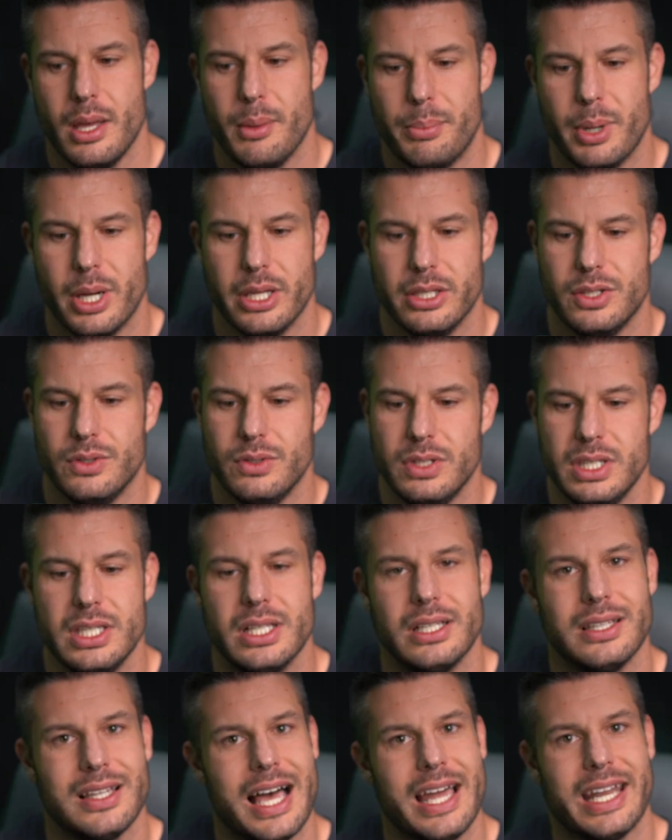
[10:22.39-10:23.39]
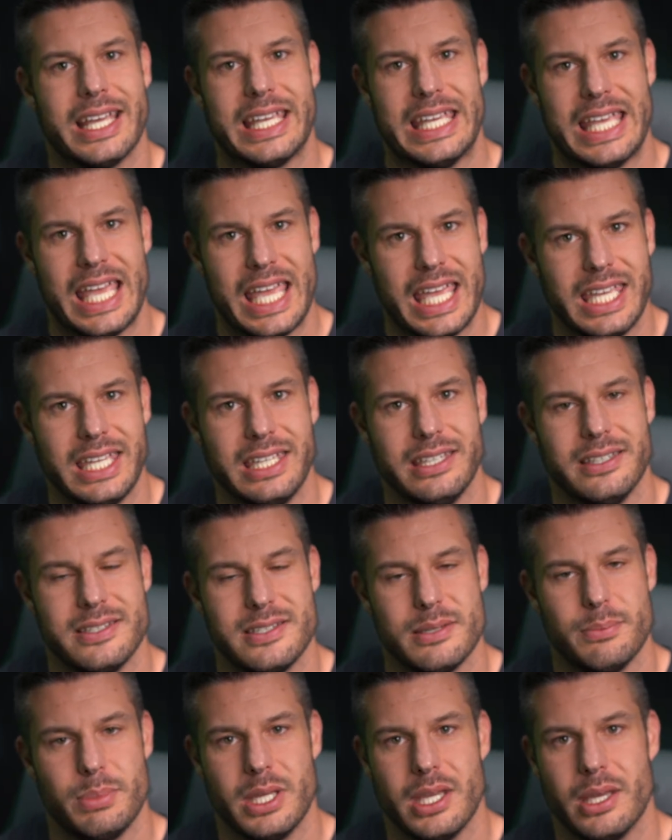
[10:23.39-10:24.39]
But you need a lot of gain
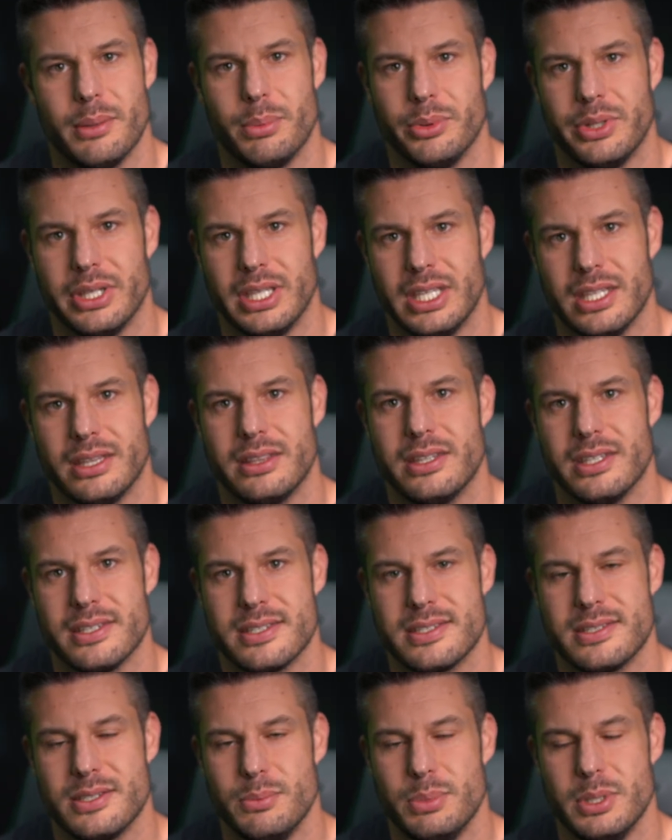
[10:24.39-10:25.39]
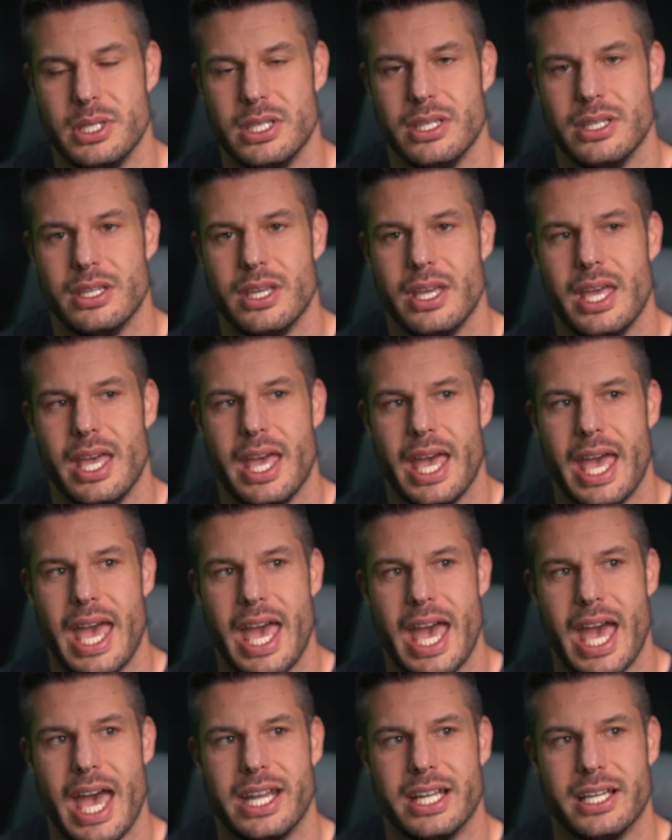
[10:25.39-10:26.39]
to be able to get this to be
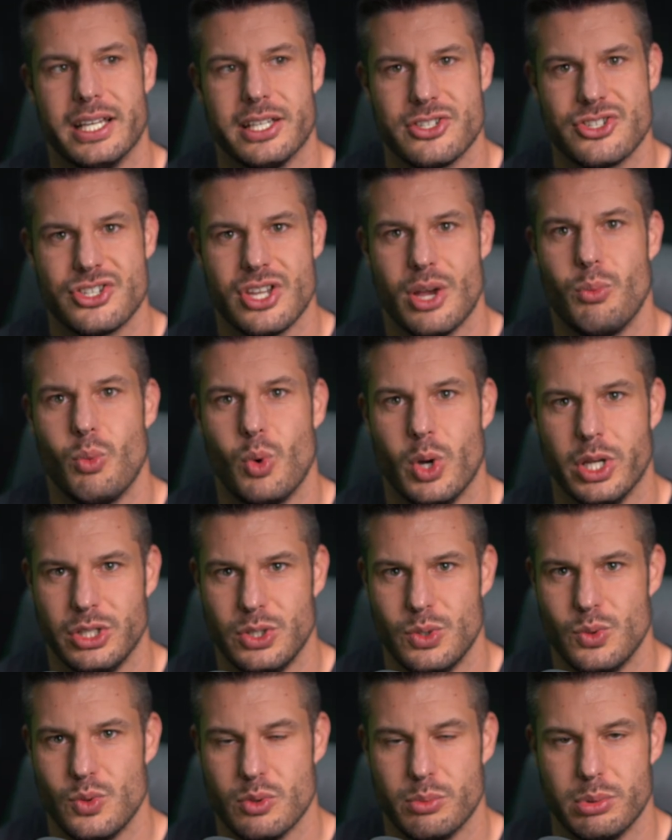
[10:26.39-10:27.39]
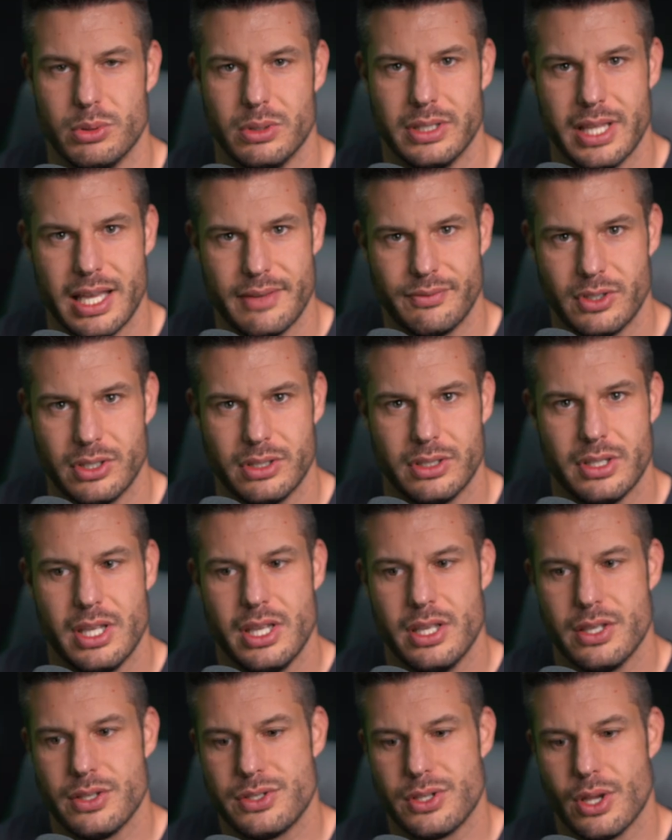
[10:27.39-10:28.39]
at a somewhat usable level.
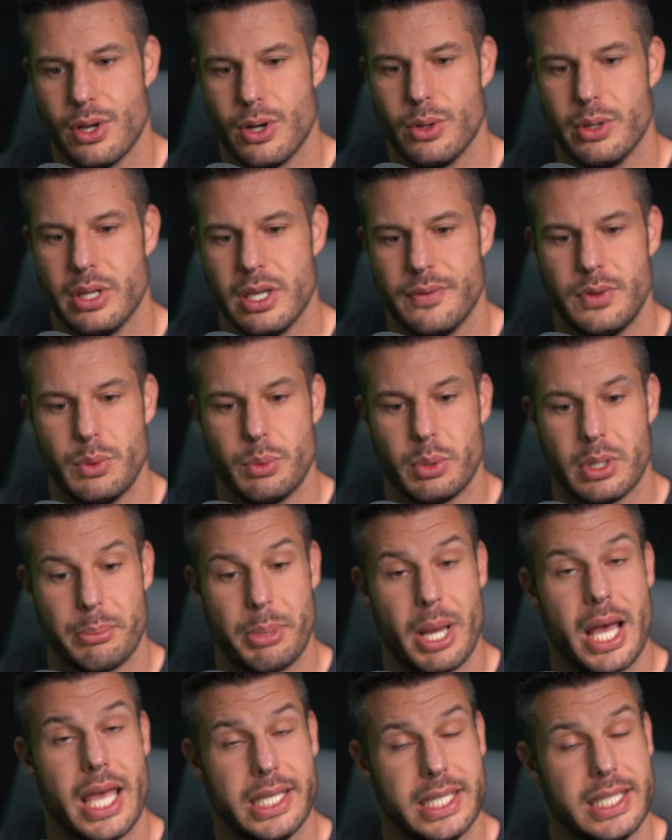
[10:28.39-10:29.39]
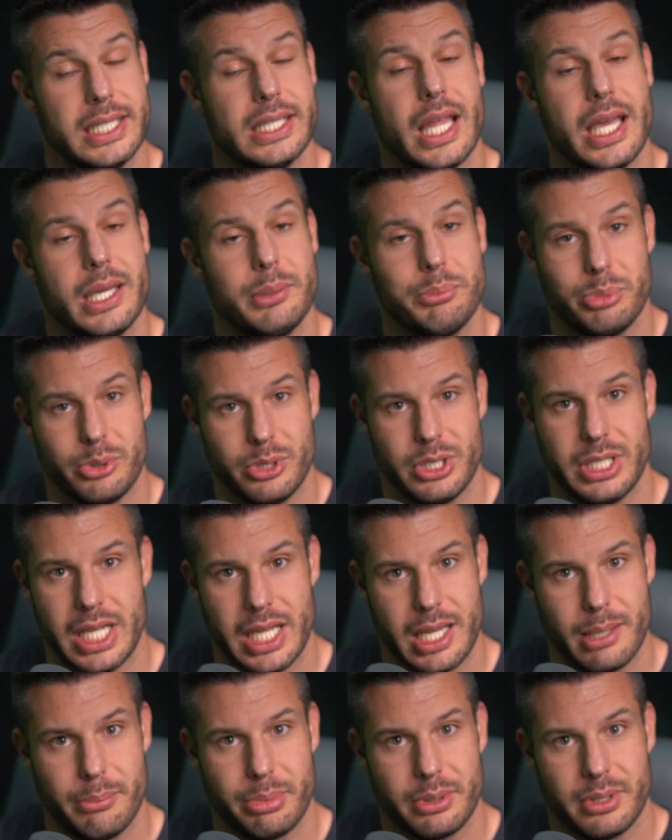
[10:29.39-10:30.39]
So if you were to buy an inline
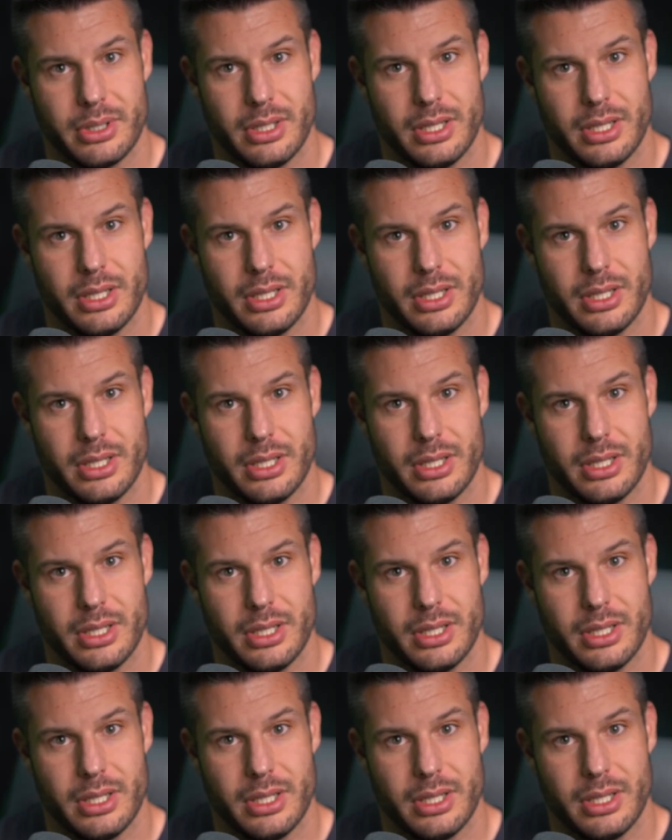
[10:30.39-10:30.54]
preamp